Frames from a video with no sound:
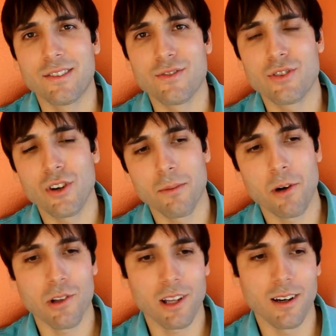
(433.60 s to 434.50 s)
so I'm
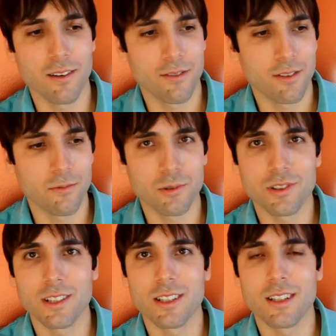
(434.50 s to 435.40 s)
holding off. We'll
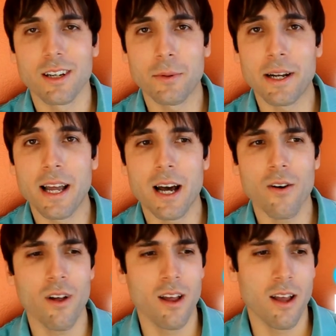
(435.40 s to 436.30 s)
see. Right
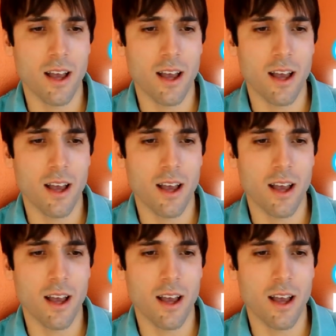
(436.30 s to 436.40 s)
now,